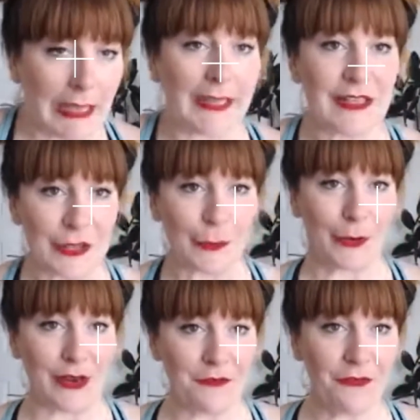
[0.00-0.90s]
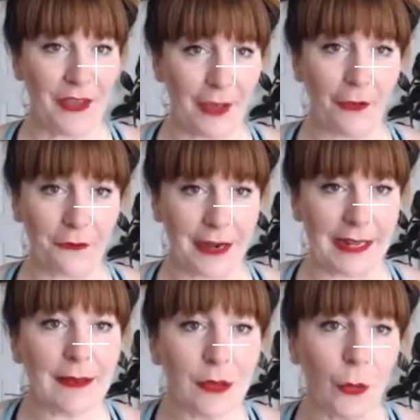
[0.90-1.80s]
like super unfit
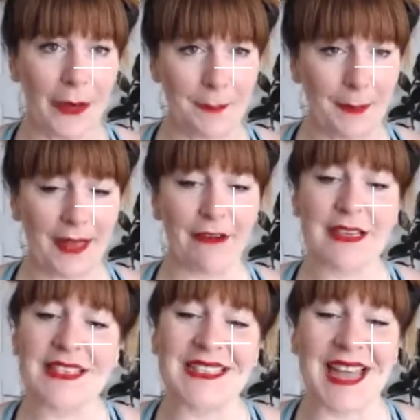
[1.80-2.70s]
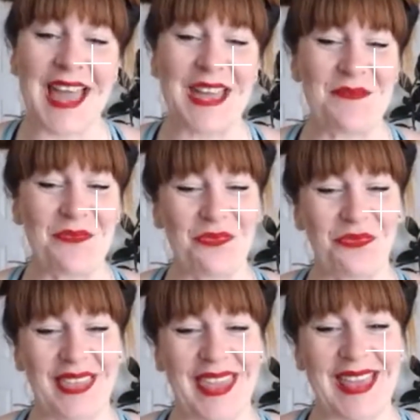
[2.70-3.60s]
already, quite embarrassed.
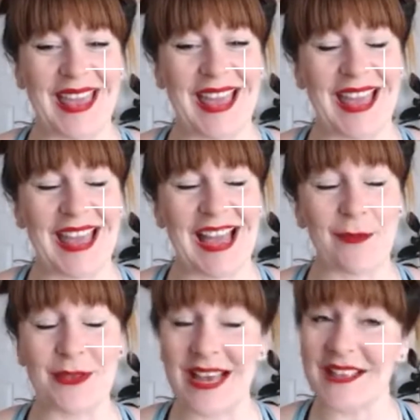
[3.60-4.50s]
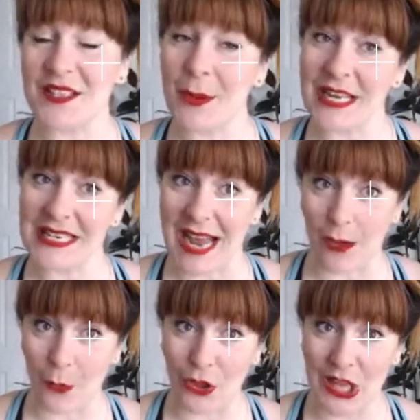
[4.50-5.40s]
I was asked to bring a
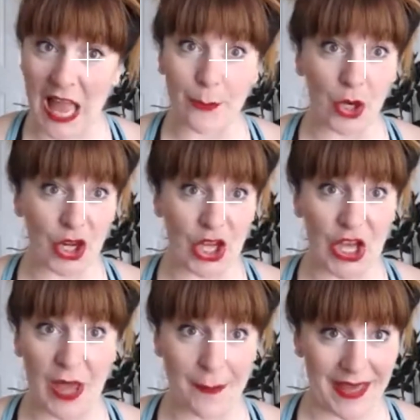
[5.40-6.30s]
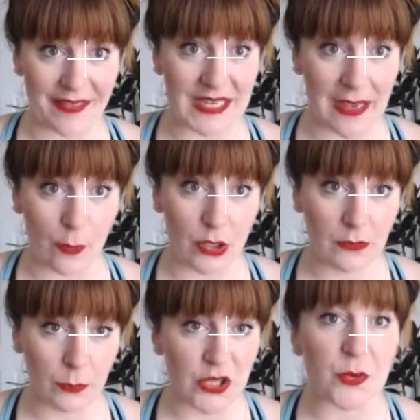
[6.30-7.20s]
towel. I brought a bath
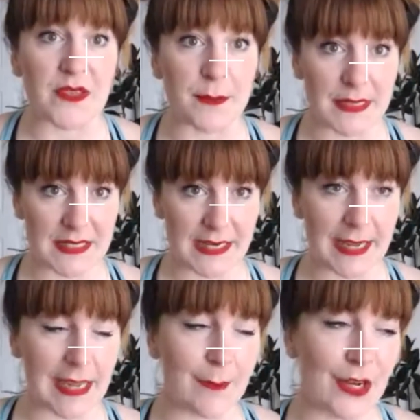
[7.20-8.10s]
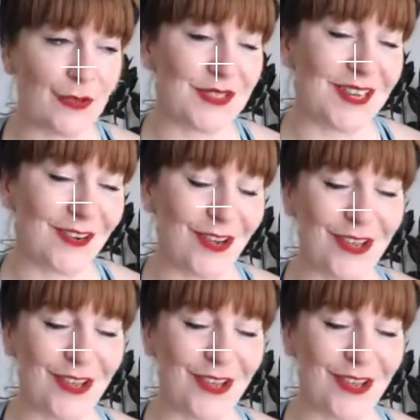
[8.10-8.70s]
towel, which was a mistake. Anybody who's done